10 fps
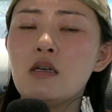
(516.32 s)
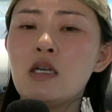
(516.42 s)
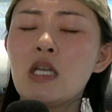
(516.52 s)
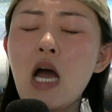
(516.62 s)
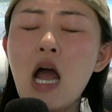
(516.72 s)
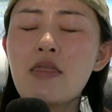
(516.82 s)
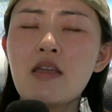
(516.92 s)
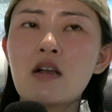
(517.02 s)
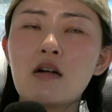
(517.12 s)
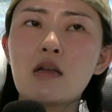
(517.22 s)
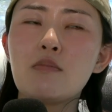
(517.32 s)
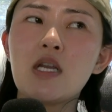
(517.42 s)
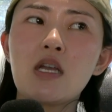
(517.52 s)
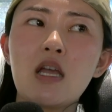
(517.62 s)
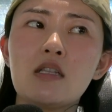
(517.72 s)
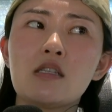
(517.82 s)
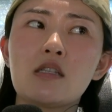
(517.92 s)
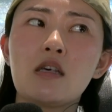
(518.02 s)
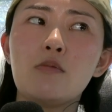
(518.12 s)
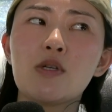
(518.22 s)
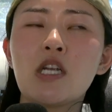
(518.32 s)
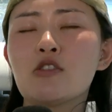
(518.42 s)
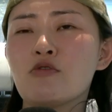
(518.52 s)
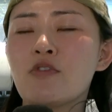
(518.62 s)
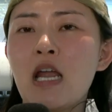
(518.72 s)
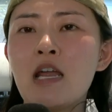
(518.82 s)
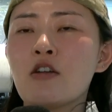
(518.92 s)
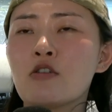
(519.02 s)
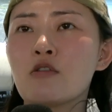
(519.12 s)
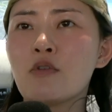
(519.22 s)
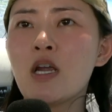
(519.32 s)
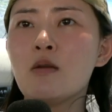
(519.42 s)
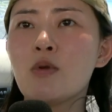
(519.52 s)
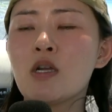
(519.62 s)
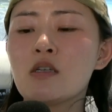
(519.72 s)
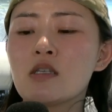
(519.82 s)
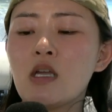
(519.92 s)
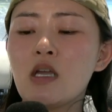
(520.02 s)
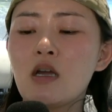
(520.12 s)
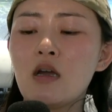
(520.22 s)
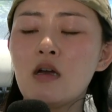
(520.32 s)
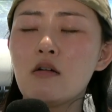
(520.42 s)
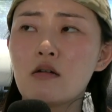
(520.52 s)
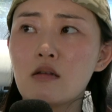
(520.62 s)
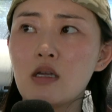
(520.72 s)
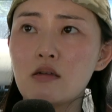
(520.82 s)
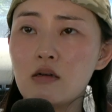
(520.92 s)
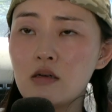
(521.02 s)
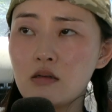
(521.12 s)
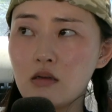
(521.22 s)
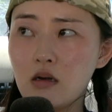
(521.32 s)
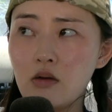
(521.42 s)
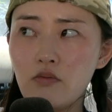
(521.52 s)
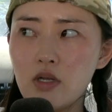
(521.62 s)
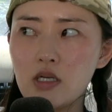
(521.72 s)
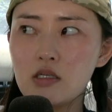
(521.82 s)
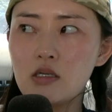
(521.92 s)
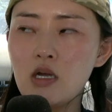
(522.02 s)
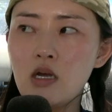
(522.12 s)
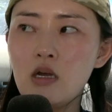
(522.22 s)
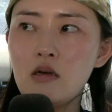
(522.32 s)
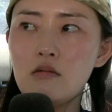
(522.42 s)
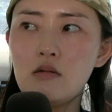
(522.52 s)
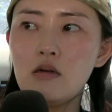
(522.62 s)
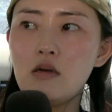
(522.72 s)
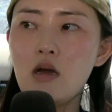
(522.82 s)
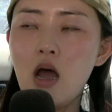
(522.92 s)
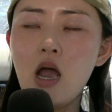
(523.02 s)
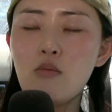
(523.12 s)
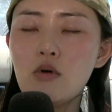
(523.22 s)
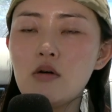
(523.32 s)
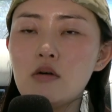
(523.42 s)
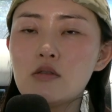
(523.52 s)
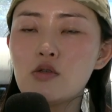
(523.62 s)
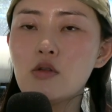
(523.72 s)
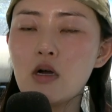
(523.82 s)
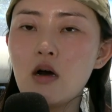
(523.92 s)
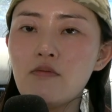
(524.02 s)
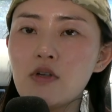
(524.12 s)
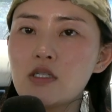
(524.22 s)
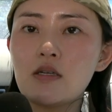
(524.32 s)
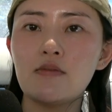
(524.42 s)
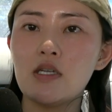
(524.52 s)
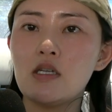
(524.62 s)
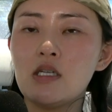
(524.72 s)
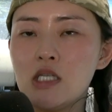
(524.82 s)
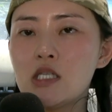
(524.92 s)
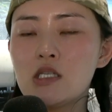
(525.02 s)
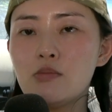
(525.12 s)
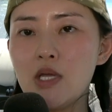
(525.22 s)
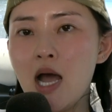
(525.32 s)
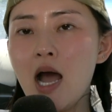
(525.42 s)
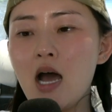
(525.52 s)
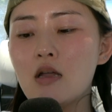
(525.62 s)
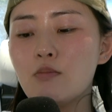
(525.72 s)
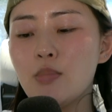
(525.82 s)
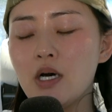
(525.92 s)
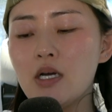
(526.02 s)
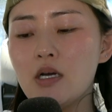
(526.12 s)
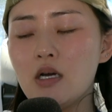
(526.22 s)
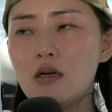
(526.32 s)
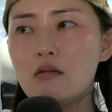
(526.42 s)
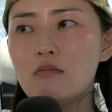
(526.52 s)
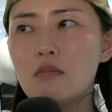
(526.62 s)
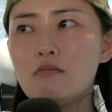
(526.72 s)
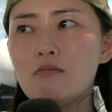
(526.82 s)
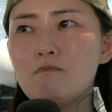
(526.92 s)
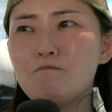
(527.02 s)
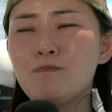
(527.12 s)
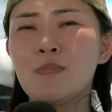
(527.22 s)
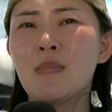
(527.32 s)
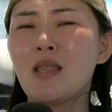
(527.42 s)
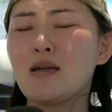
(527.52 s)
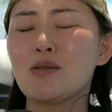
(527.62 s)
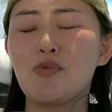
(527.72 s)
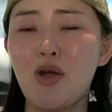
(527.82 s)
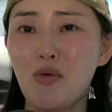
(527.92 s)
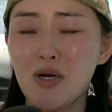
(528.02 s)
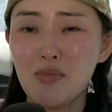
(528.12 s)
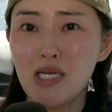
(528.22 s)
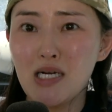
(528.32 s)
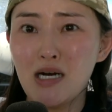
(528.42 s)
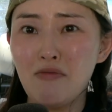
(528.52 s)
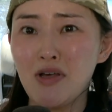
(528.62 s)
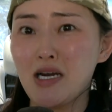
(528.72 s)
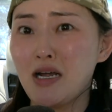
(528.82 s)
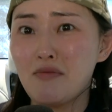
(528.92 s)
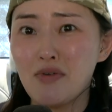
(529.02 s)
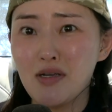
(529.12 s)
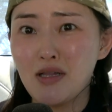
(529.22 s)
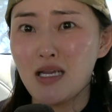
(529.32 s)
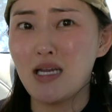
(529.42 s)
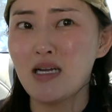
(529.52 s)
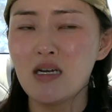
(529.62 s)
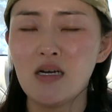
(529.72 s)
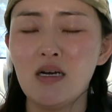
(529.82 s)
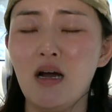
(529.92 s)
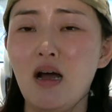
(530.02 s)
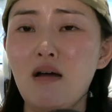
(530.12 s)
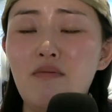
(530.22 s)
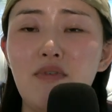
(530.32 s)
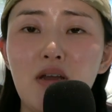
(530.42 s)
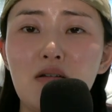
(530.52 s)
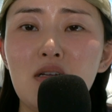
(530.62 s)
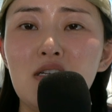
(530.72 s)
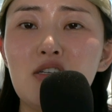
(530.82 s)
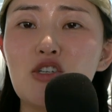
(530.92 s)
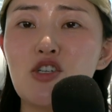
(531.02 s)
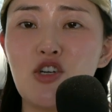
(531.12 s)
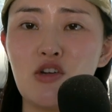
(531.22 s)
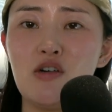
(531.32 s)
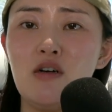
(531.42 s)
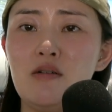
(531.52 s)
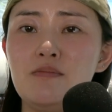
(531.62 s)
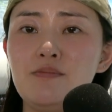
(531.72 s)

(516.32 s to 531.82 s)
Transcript: it, I think like mitigates the potential for anger, right? Because like, or like honestly conflict. I will do the conflict if it needs to be had, but do I want to be in conflict? Not really. I'm very chill.